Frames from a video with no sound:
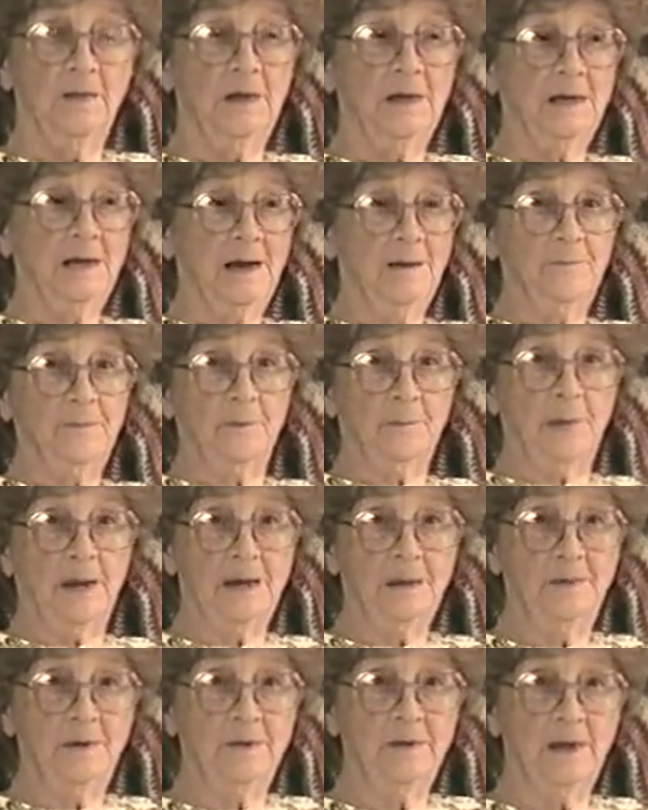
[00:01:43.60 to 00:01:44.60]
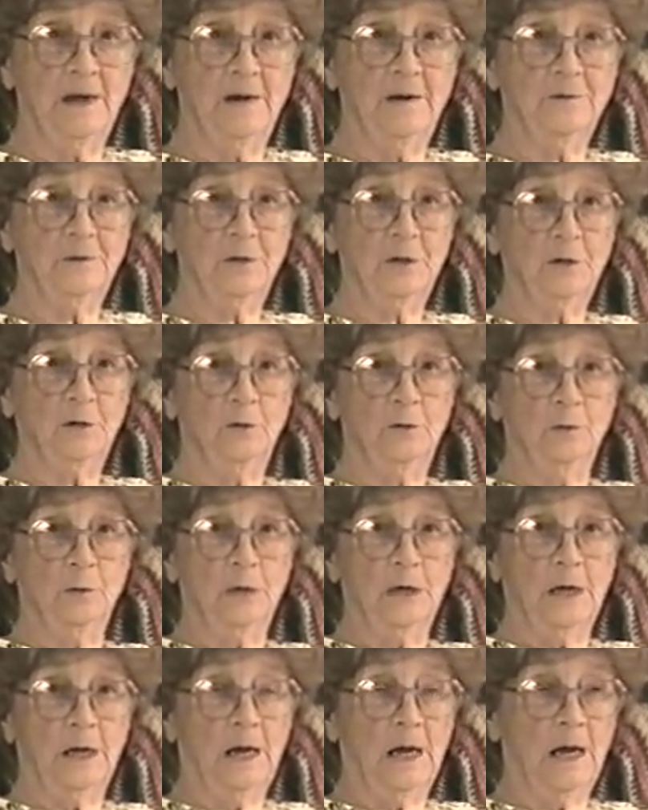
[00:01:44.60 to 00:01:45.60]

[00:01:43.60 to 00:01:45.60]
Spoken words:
and they kept the baby there to